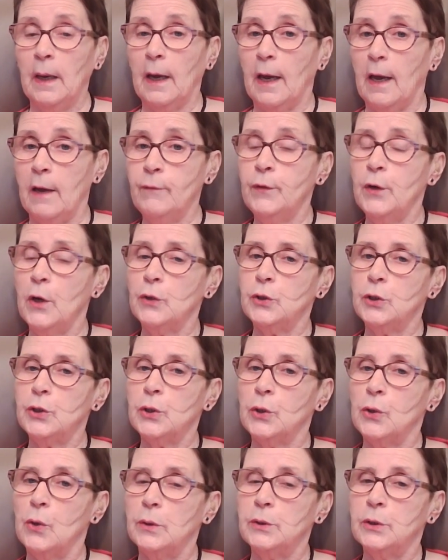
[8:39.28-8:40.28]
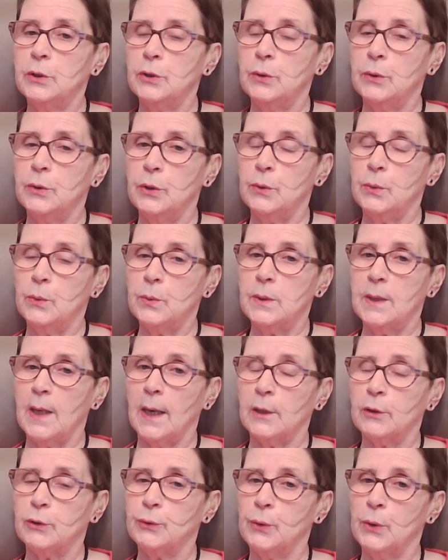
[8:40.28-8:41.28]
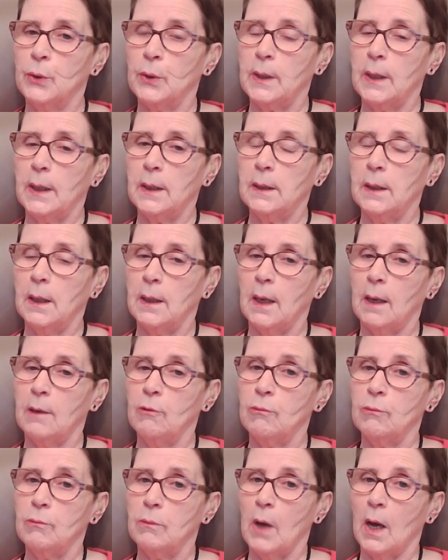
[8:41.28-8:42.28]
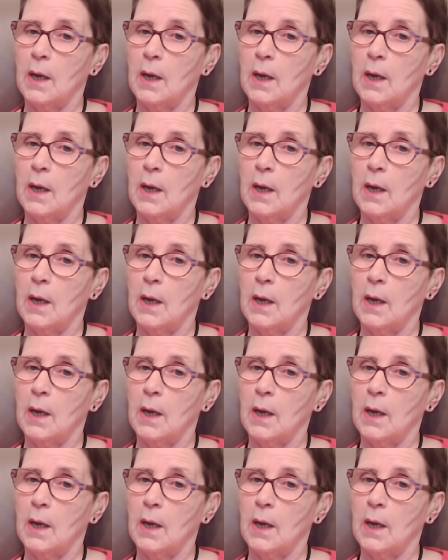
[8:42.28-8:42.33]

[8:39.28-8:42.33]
if you're just going to use that drawing and,